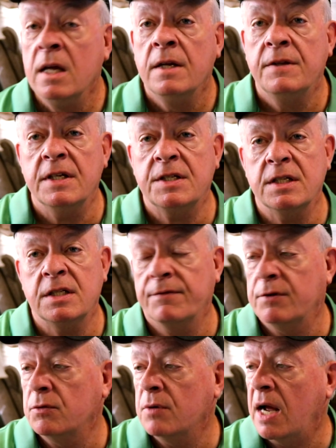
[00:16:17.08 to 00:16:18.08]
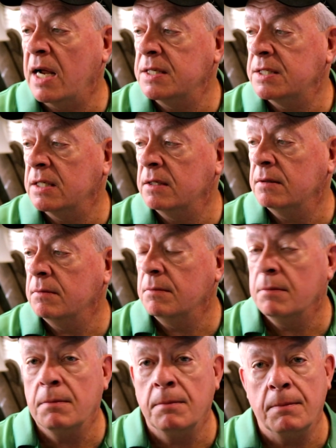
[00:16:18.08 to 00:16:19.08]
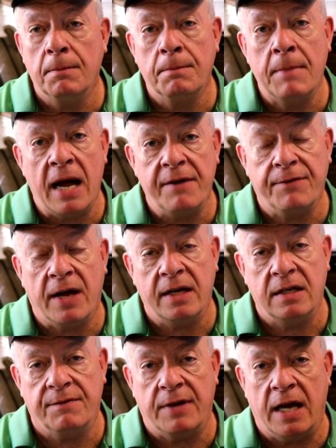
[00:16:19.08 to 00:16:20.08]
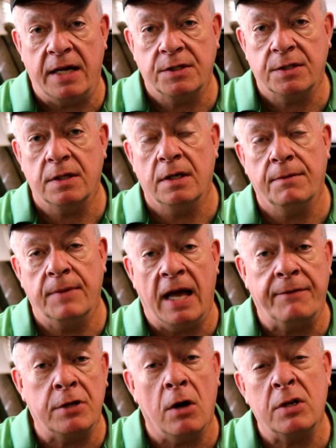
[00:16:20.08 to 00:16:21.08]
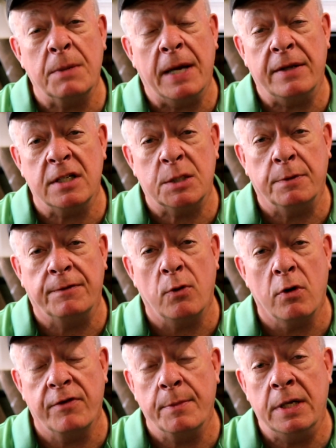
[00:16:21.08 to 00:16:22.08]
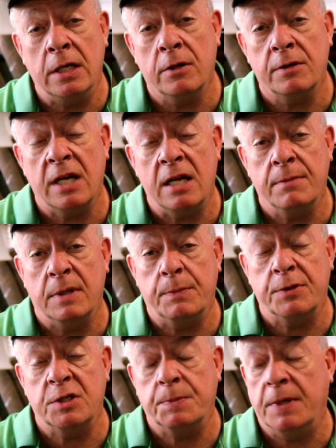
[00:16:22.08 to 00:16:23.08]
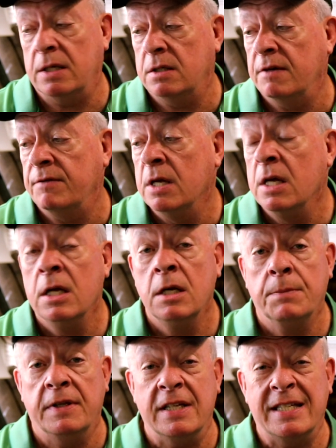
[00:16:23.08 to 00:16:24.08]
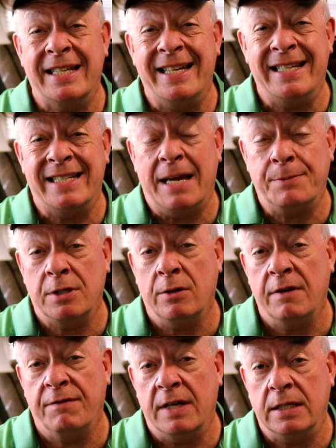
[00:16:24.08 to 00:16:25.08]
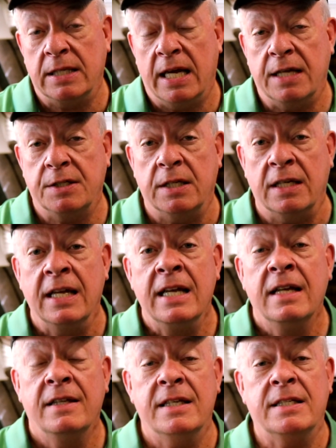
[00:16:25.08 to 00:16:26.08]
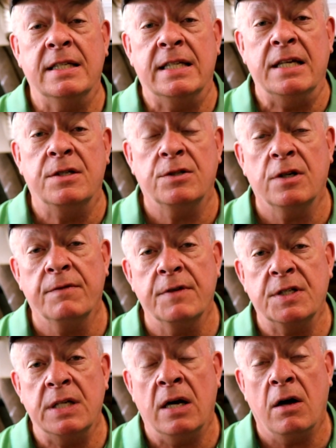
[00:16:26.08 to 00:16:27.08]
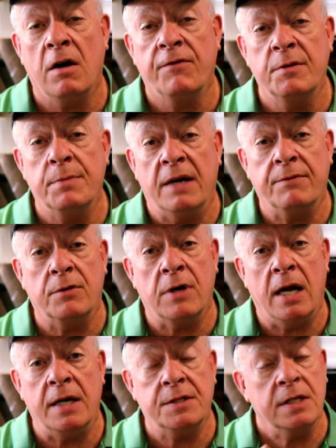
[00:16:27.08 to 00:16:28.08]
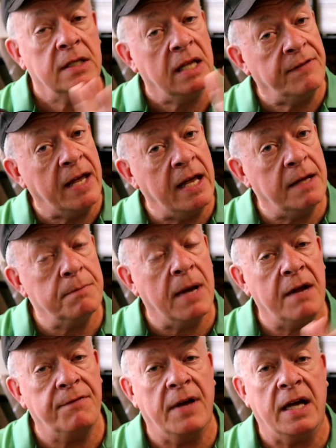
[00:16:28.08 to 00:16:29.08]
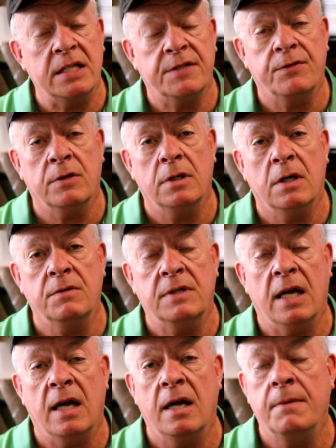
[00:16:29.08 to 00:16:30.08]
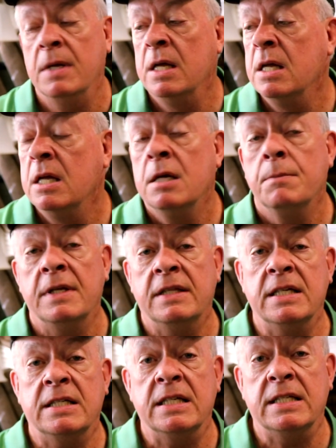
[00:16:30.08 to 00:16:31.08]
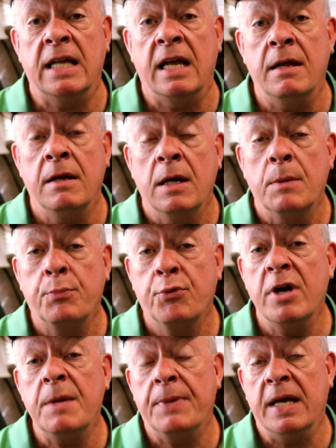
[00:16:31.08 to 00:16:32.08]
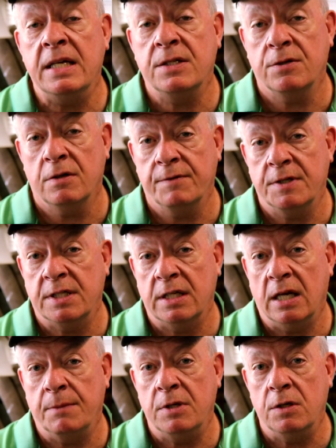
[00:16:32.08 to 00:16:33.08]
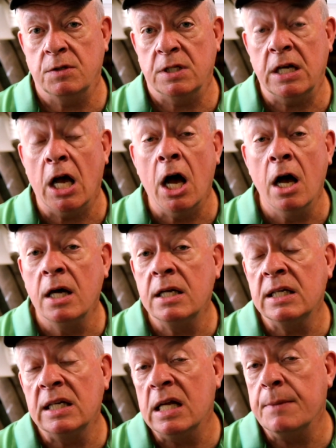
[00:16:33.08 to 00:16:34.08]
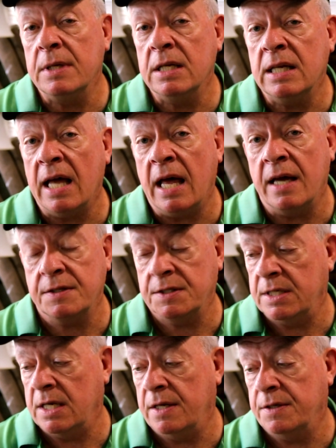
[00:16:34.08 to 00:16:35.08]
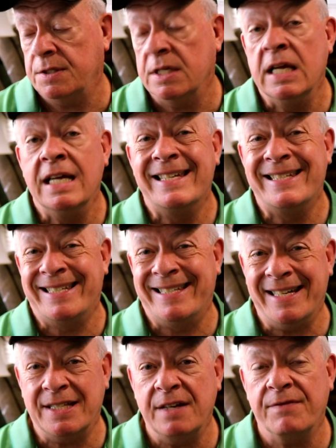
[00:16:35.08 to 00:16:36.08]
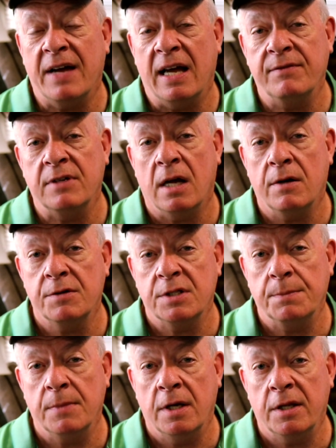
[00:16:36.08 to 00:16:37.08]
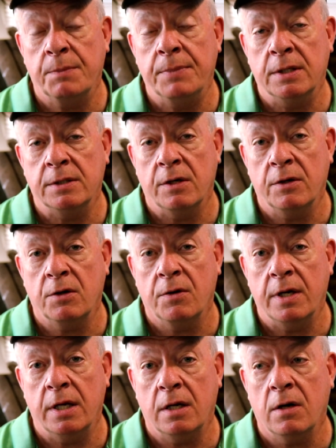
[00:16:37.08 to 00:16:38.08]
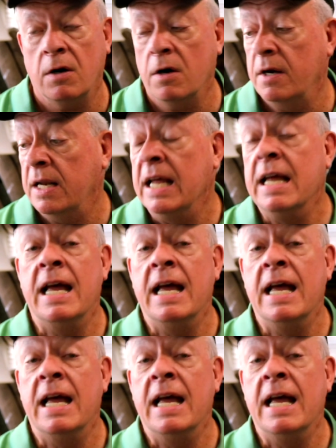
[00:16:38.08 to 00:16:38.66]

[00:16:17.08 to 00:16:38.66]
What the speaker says: This is a Verizon MiFi device. I've talked about this before from an entertainment perspective, but this thing is absolutely fantastic. This is a service now offered by Verizon. They've had MiFis for a long time, but this is a prepay service that I'm using. Unlimited access, $65 a month billed on a credit card.